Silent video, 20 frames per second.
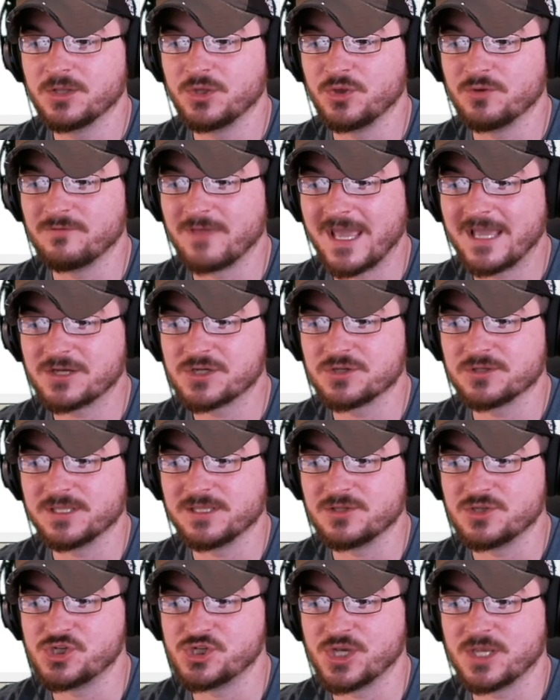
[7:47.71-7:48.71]
you've
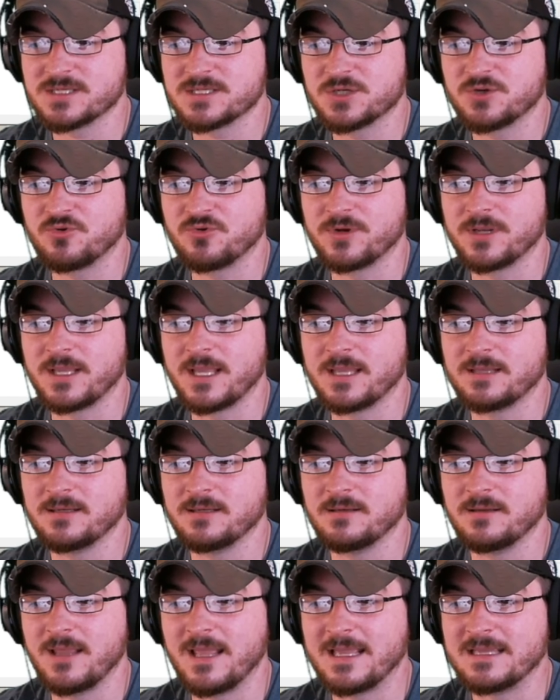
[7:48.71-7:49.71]
actually just
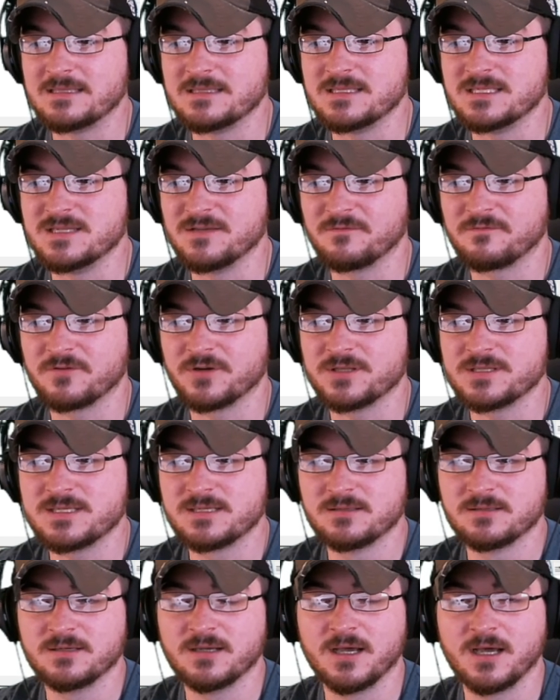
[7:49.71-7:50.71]
created a
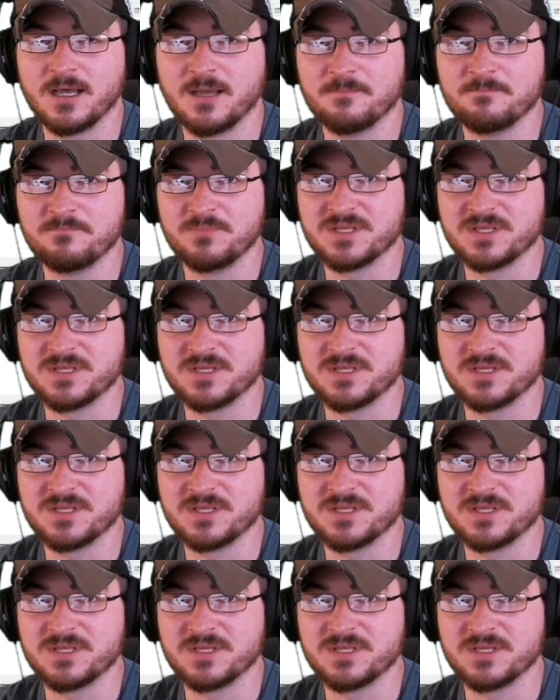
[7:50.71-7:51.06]
different um,